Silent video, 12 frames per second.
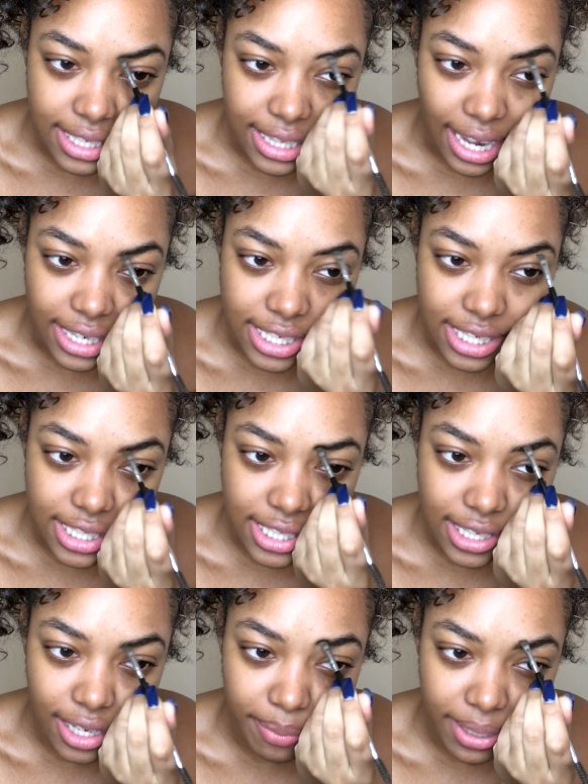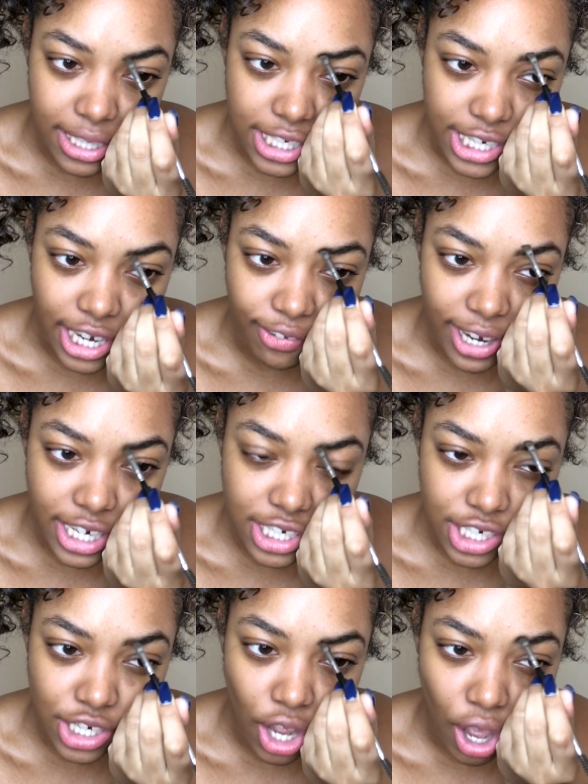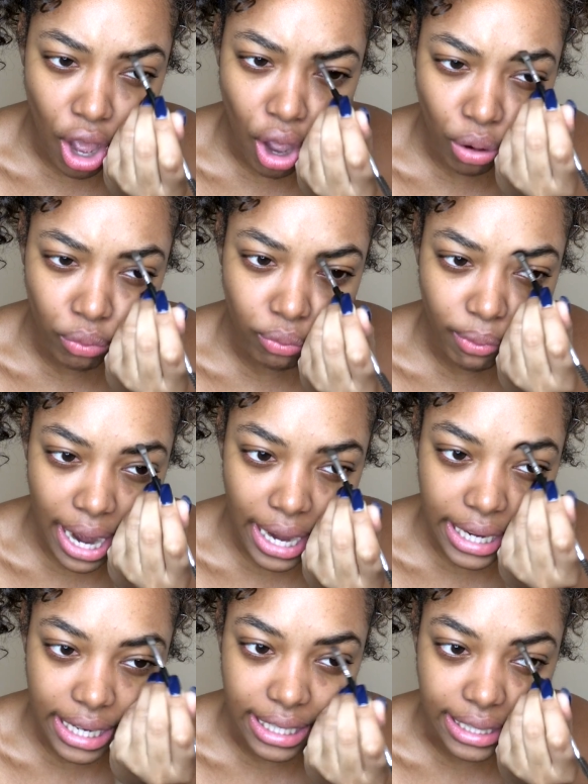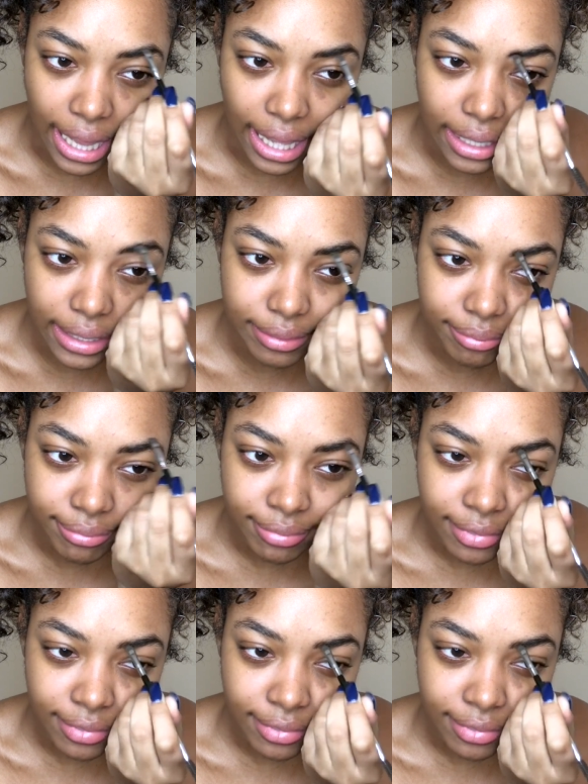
That's just gonna be the shade range? Alrighty then.